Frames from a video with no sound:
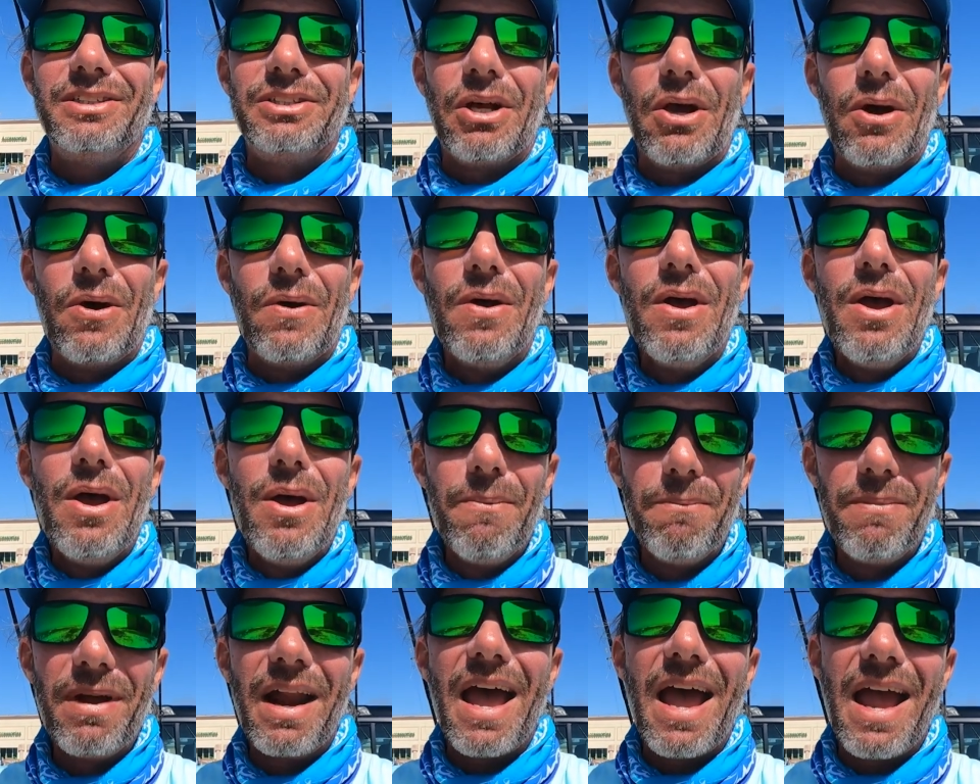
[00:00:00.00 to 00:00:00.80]
so,
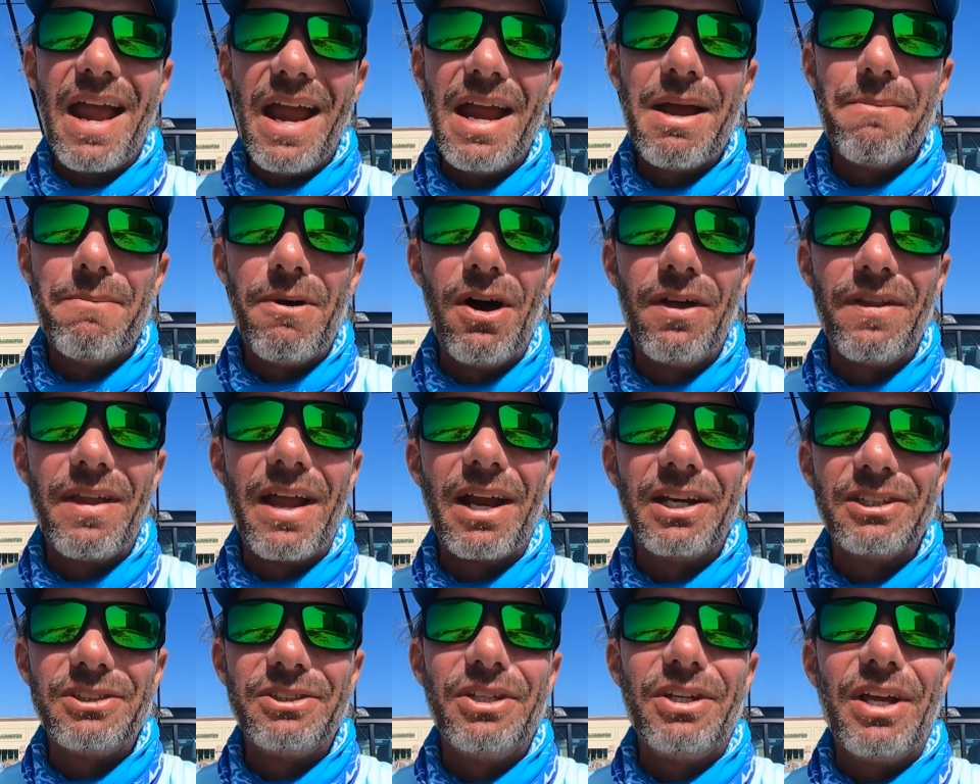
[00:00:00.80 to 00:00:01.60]
but I am on
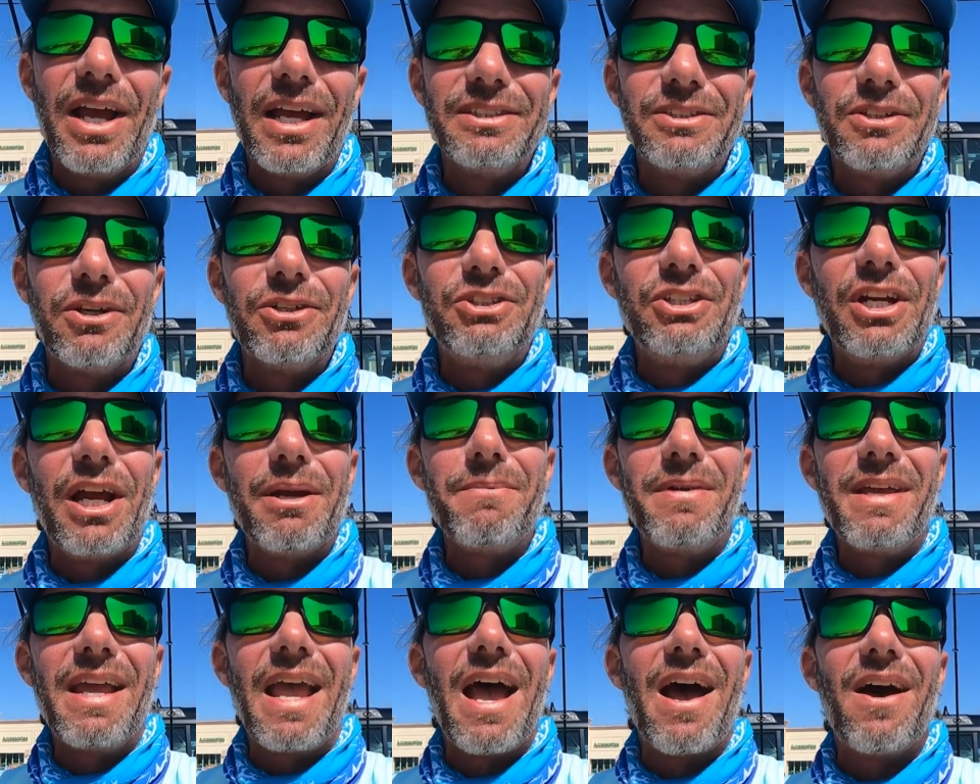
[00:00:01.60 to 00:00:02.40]
there, so you guys go
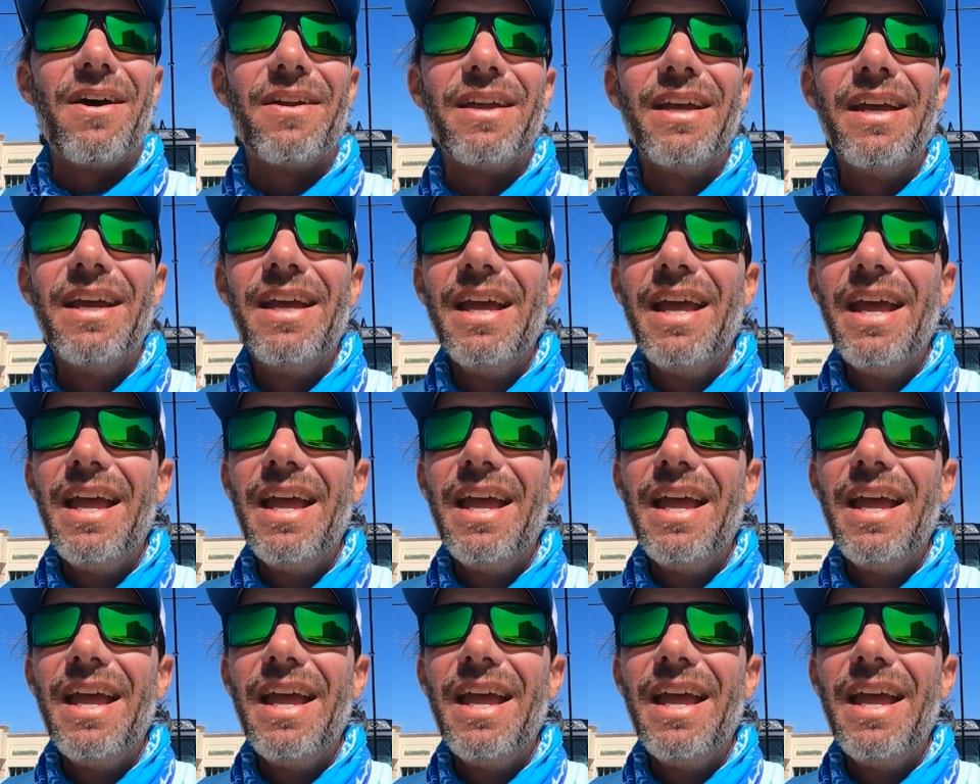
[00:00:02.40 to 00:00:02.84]
check me out.